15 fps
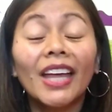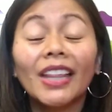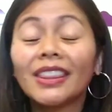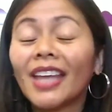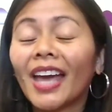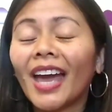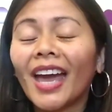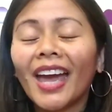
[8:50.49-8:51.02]

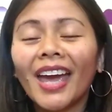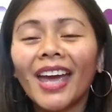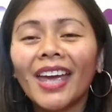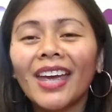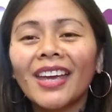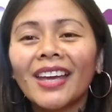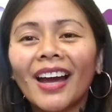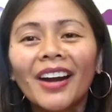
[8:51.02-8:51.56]

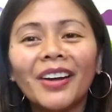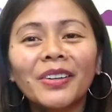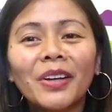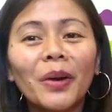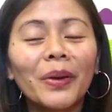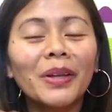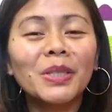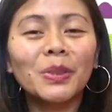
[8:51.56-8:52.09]
They are
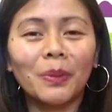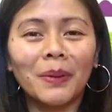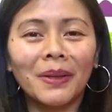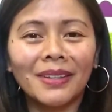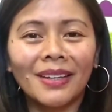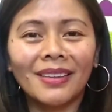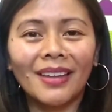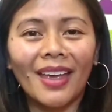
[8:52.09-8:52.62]
going to
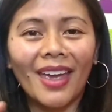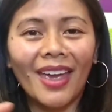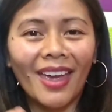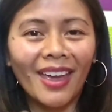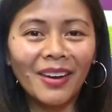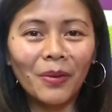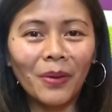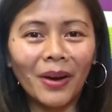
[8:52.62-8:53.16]
imitate
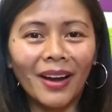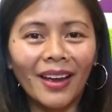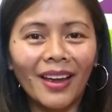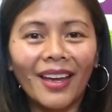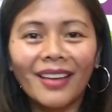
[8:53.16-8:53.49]
anyone